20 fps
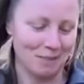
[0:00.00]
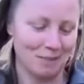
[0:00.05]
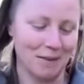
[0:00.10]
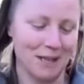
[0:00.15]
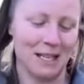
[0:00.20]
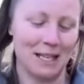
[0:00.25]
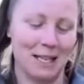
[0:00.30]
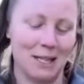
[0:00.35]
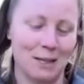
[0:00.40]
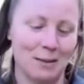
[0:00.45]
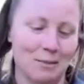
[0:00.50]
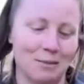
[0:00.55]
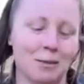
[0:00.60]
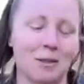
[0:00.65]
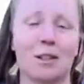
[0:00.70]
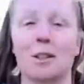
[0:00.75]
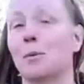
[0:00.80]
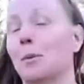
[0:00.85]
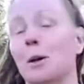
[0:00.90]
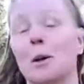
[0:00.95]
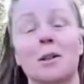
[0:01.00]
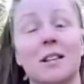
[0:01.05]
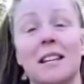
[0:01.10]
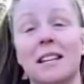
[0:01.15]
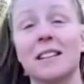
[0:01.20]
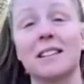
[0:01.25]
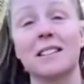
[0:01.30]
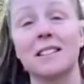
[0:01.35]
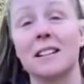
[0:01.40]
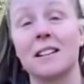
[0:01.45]
for about a
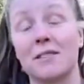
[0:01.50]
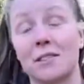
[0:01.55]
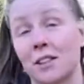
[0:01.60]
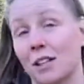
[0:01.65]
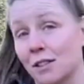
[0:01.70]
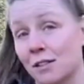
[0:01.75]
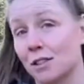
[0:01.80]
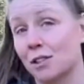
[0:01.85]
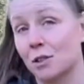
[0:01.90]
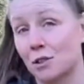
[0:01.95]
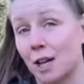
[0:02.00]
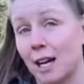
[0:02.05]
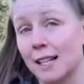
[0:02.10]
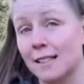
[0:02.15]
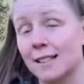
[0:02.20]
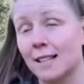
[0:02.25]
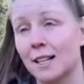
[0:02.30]
year. If it's dried